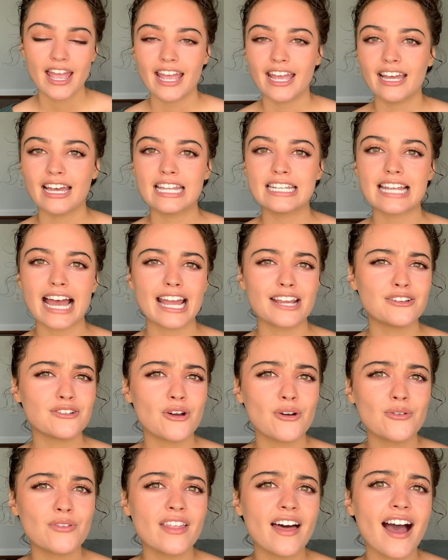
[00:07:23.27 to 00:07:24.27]
and I
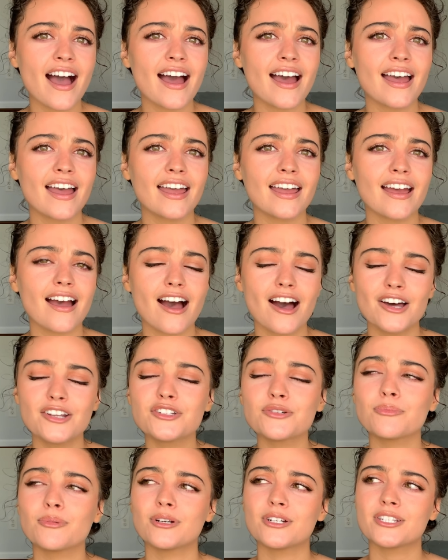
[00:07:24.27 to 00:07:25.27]
know that
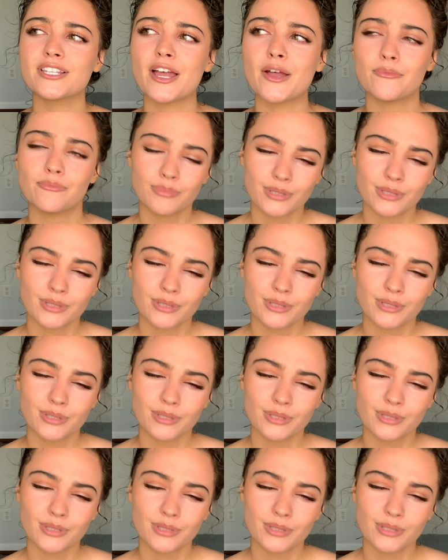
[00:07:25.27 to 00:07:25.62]
100%